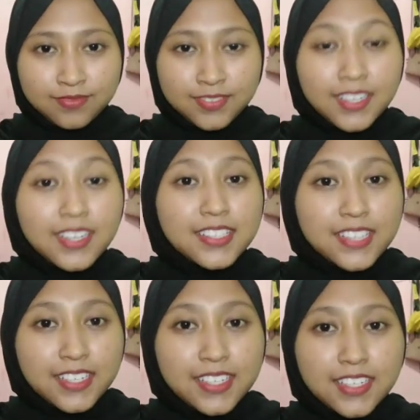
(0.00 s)
The
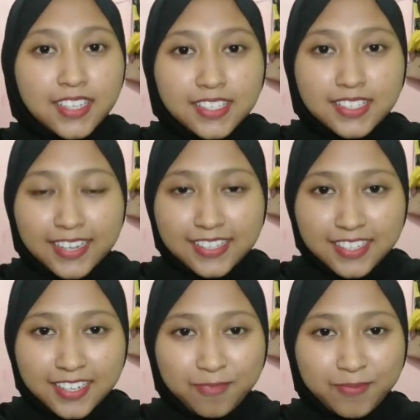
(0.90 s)
second is lexical
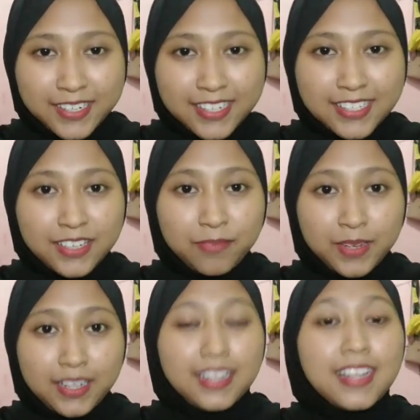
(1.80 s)
principle.
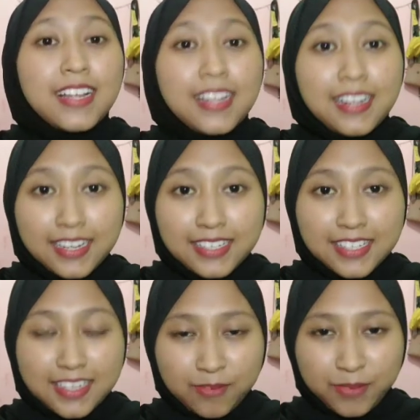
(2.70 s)
Lexical
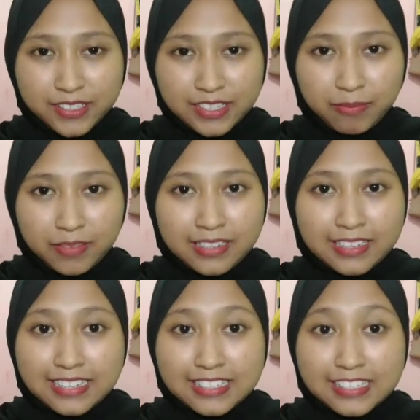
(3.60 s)
principle that
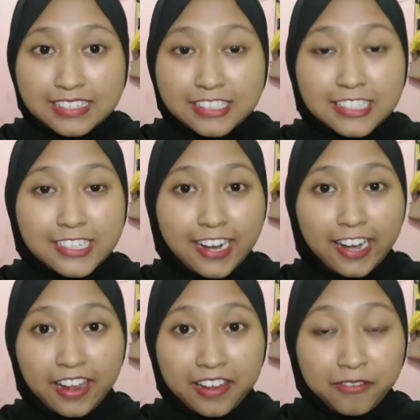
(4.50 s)
children are
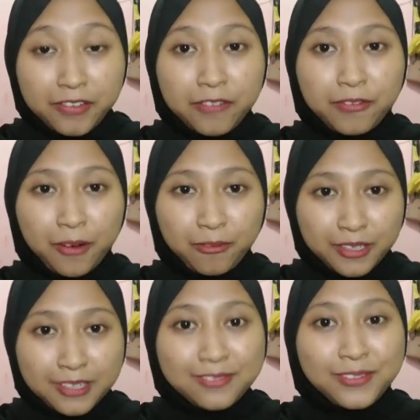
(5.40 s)
having problem
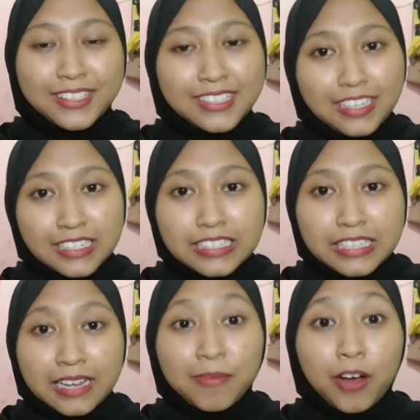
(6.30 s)
with the concept
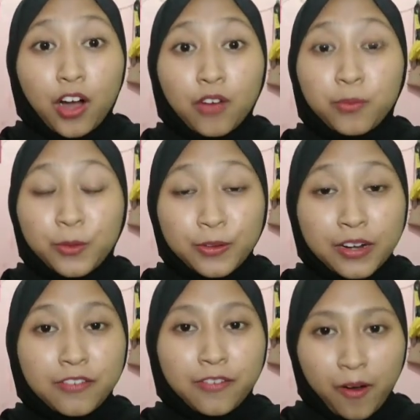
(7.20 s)
of plural
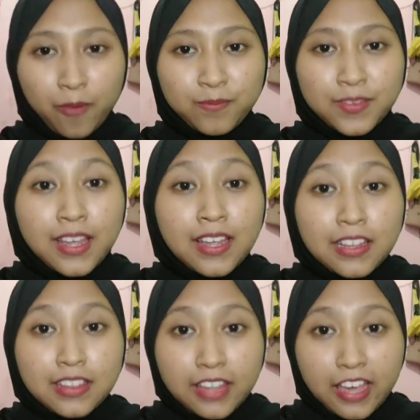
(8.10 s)
form.
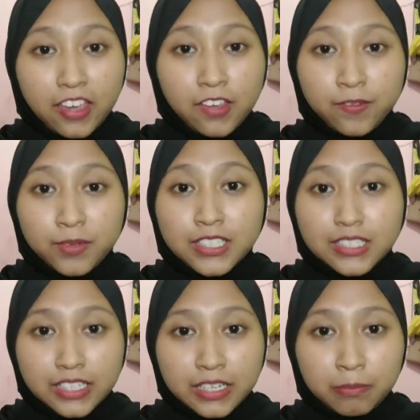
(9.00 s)
They perceive
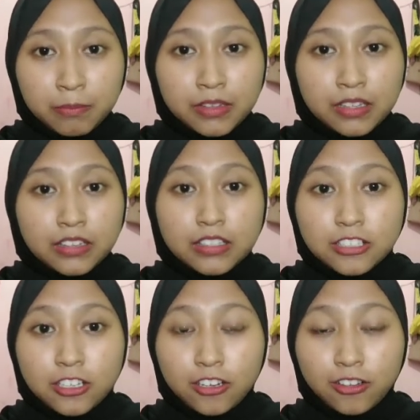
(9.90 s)
that the singular
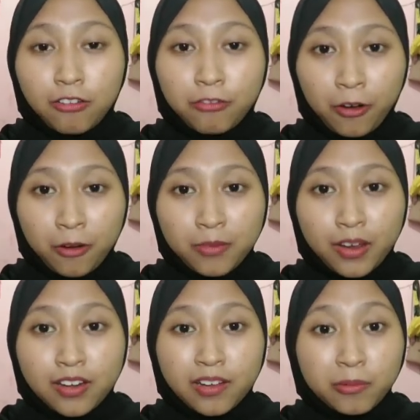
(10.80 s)
form and the
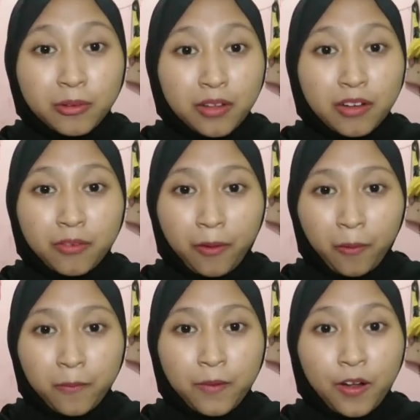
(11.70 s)
plural form
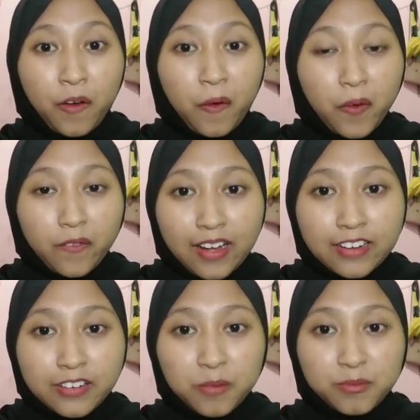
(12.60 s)
of an
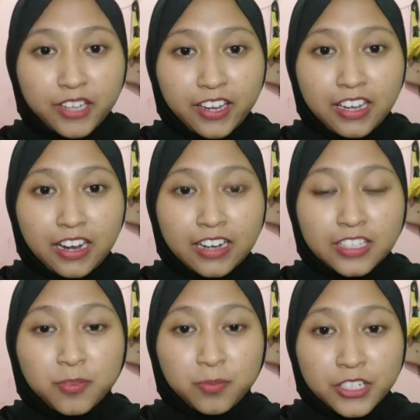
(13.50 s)
object are
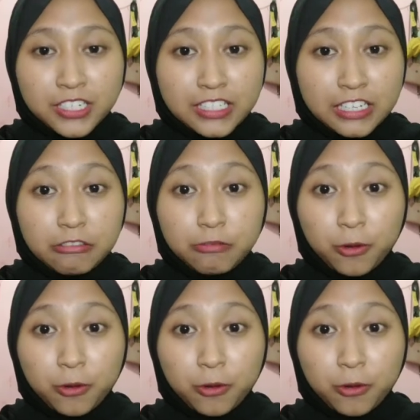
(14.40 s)
spirited words.